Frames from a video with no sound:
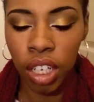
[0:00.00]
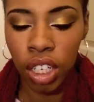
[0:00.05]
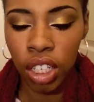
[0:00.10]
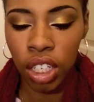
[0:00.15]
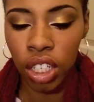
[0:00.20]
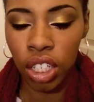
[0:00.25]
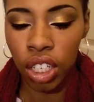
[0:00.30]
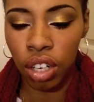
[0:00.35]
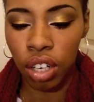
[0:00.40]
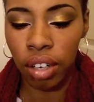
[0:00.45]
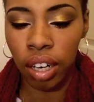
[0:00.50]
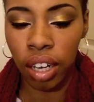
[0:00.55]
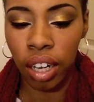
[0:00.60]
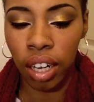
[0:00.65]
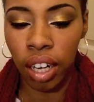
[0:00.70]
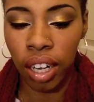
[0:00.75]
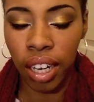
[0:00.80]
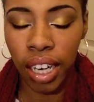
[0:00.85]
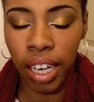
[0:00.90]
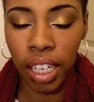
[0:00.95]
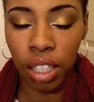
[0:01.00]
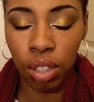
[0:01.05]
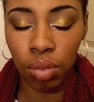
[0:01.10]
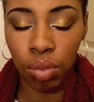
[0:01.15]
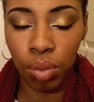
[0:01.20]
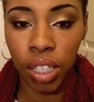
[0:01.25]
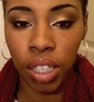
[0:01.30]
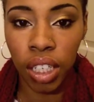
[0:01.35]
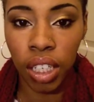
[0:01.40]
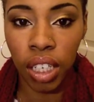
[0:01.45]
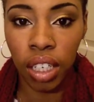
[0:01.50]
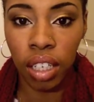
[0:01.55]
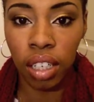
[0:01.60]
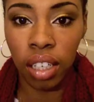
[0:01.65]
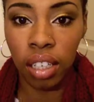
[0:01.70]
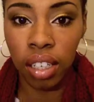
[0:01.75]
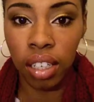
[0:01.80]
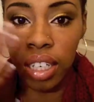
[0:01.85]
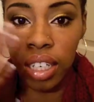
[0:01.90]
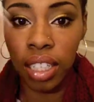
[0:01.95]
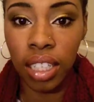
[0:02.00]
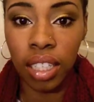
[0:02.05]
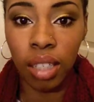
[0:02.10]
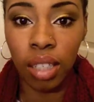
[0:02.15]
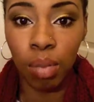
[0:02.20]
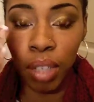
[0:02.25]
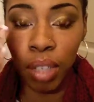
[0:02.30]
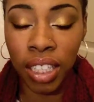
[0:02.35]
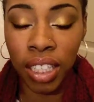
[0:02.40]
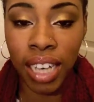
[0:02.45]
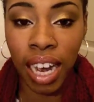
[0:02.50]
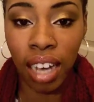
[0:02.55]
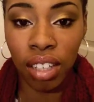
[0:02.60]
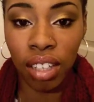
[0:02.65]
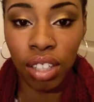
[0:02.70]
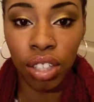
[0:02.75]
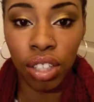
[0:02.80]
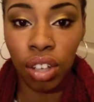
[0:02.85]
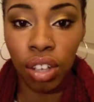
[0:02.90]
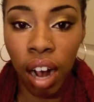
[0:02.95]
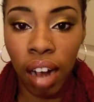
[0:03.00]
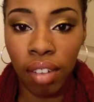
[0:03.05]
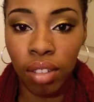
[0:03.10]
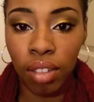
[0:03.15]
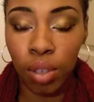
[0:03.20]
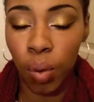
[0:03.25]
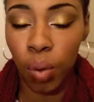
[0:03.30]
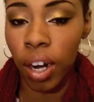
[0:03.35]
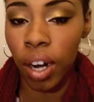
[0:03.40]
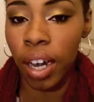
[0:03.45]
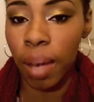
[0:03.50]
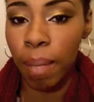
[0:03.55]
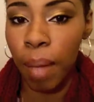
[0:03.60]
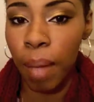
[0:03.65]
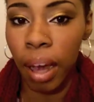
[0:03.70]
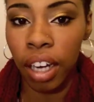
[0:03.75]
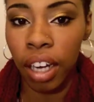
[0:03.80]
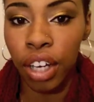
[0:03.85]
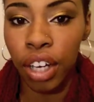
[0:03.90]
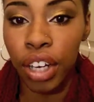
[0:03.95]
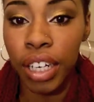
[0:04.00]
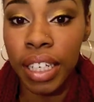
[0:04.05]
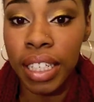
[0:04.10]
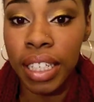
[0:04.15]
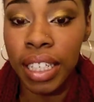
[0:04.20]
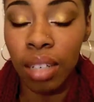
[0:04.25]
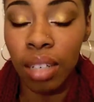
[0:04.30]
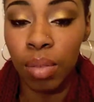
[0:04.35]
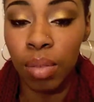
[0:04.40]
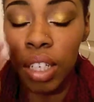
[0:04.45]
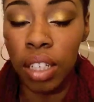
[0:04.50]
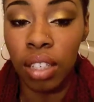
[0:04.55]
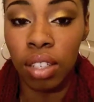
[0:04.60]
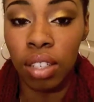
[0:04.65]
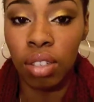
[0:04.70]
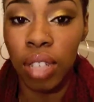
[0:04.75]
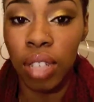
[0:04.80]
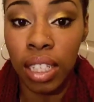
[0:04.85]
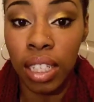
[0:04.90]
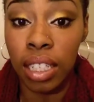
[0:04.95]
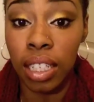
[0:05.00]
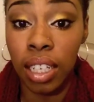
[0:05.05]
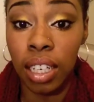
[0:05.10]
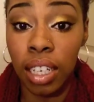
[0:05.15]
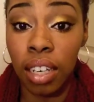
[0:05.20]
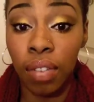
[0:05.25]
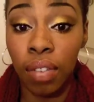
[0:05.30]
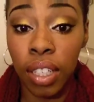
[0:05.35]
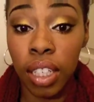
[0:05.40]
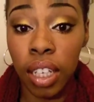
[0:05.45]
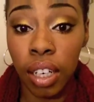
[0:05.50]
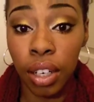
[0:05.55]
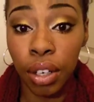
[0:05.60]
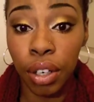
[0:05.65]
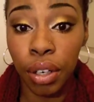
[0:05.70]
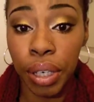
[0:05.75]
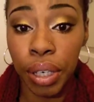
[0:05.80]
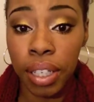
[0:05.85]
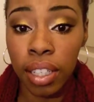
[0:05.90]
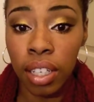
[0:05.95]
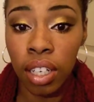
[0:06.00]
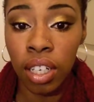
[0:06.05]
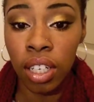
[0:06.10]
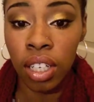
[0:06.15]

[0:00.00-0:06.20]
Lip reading: So, and it's really easy to blend out. So you don't have to worry about it creasing because you can see if it's going to crease.